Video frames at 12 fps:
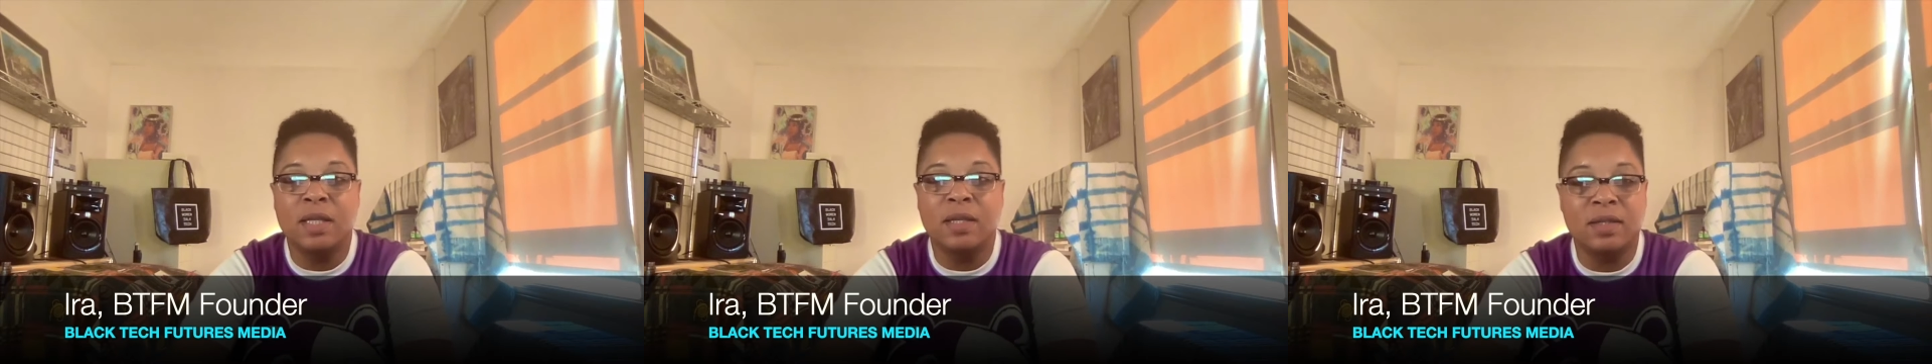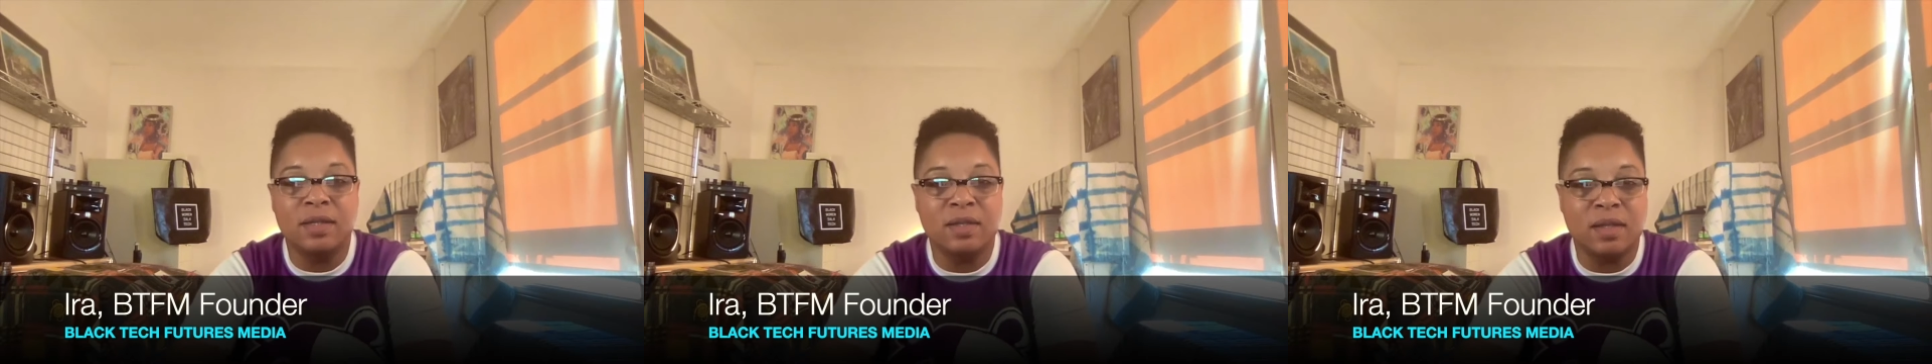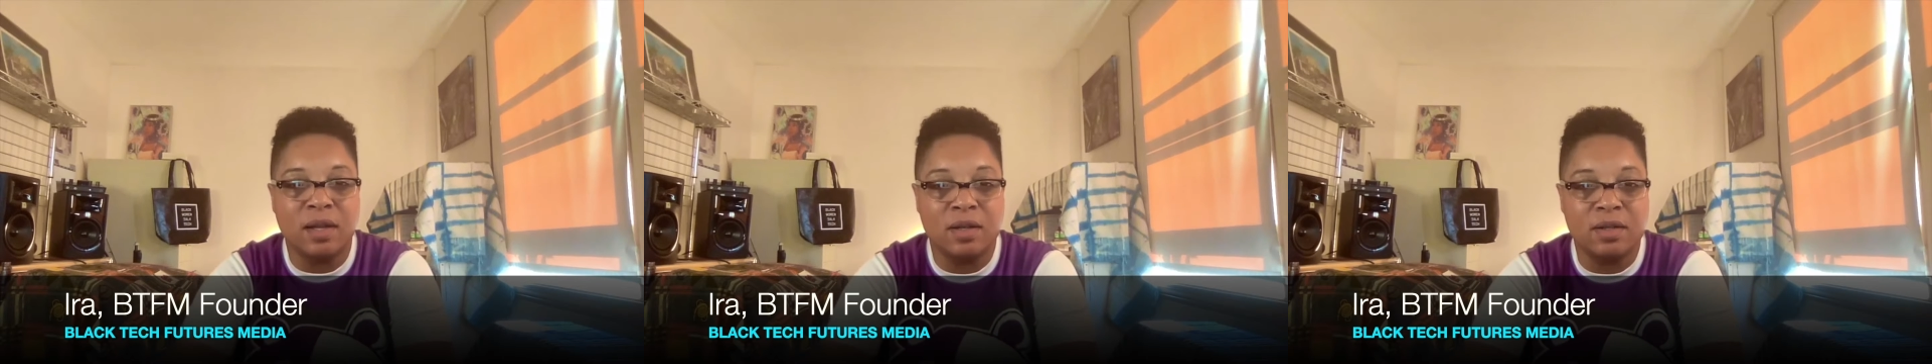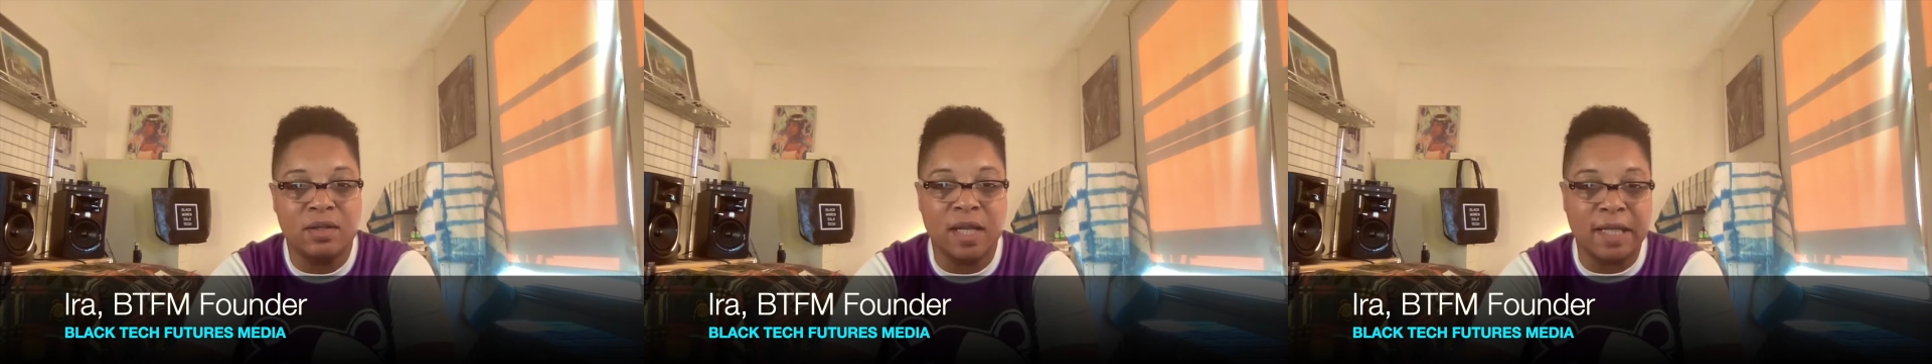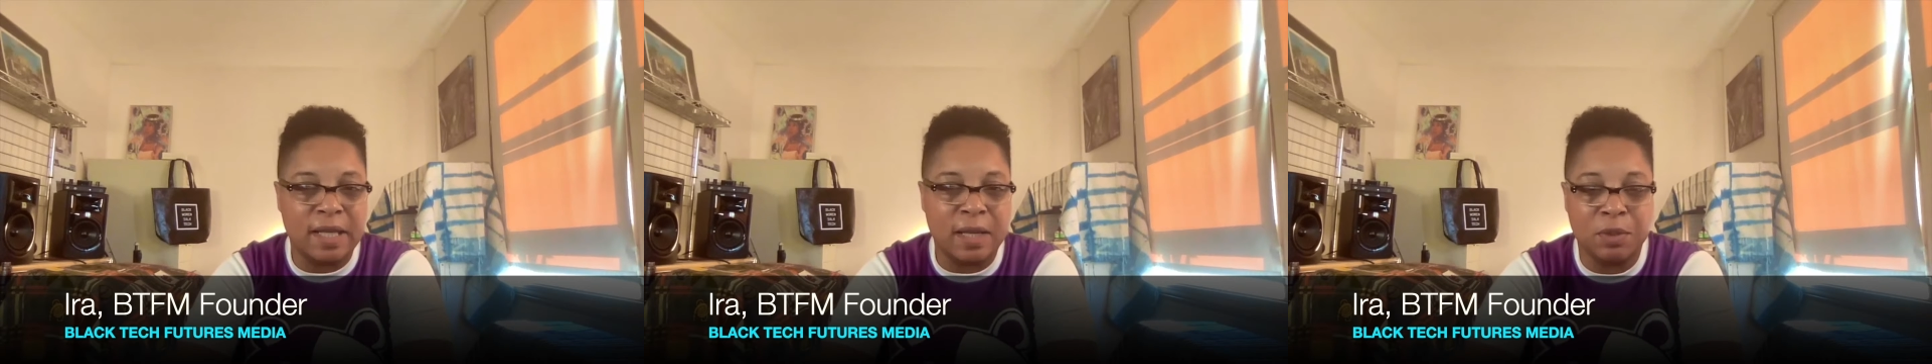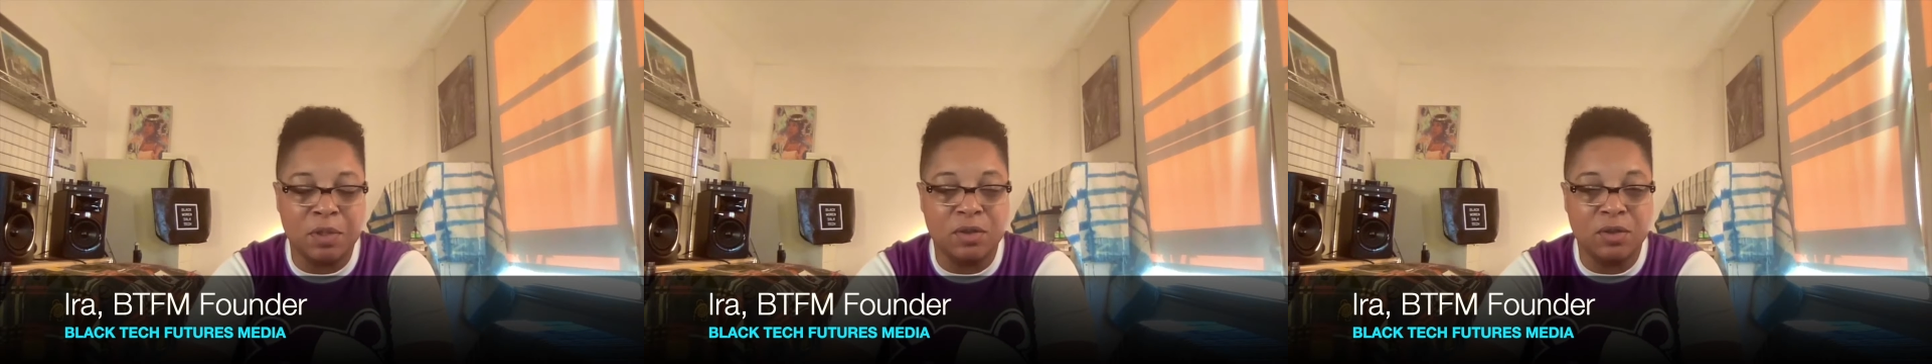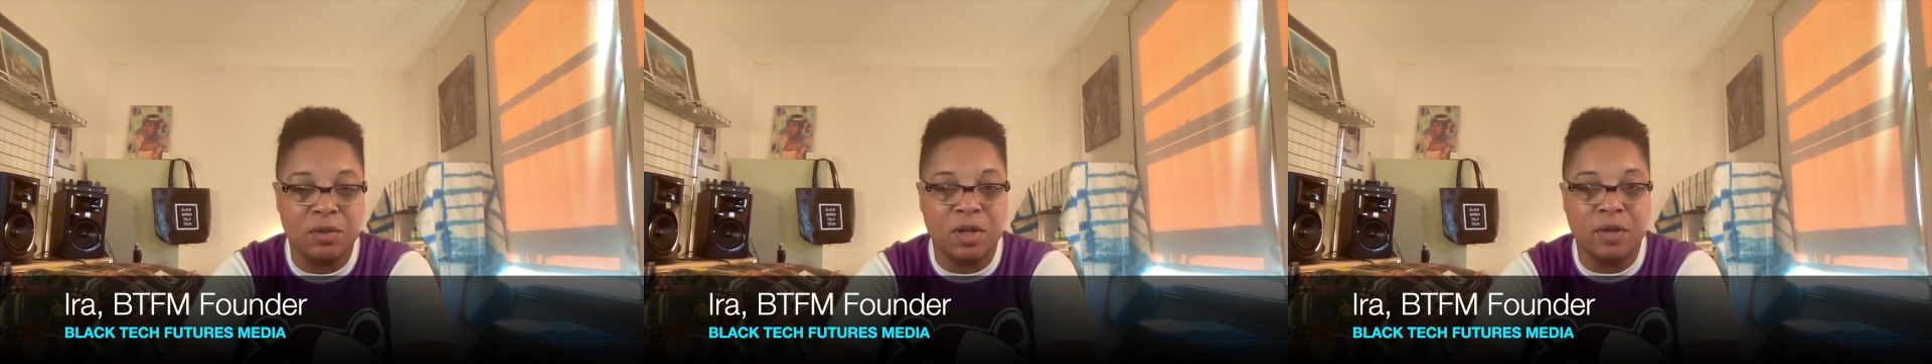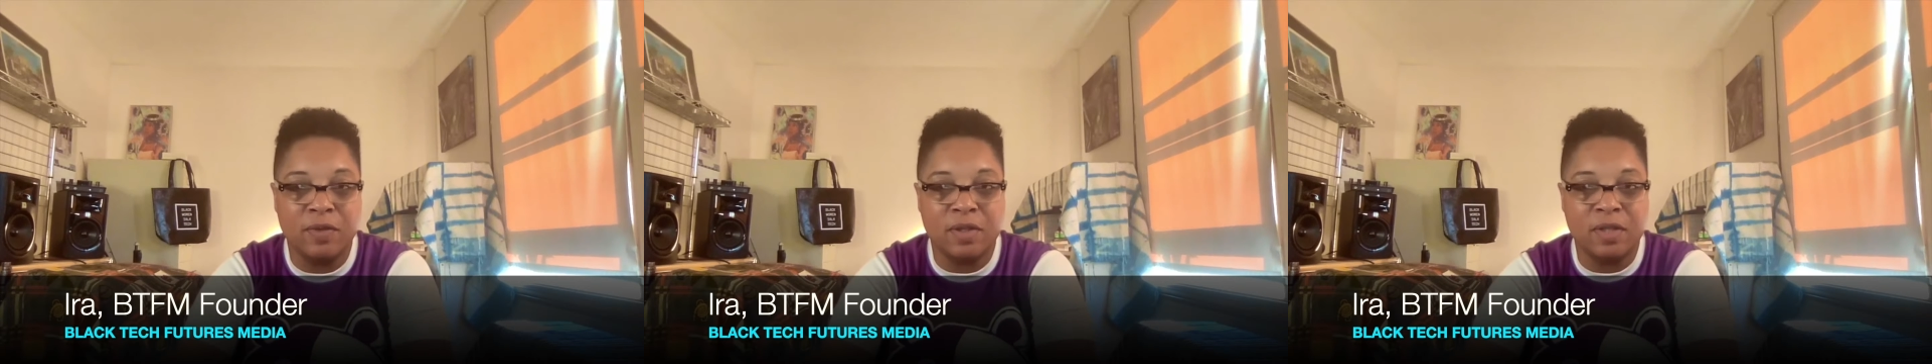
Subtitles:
This is our second episode of the